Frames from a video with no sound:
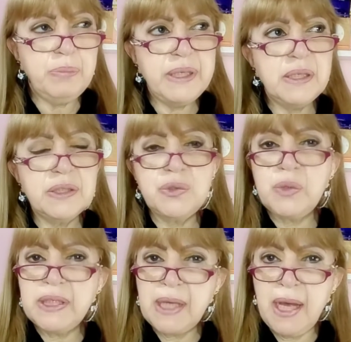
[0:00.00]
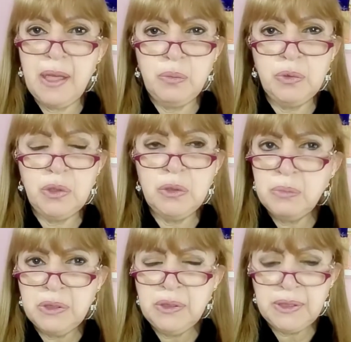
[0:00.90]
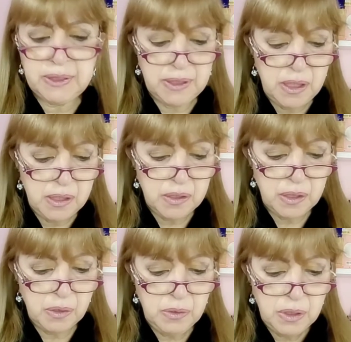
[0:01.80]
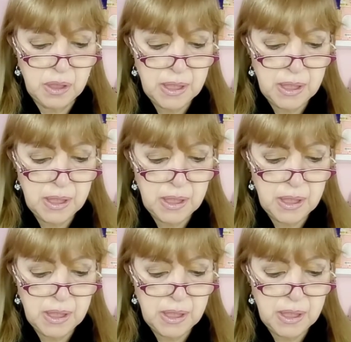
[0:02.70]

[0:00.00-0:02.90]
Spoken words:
bittersweet almonds, you know.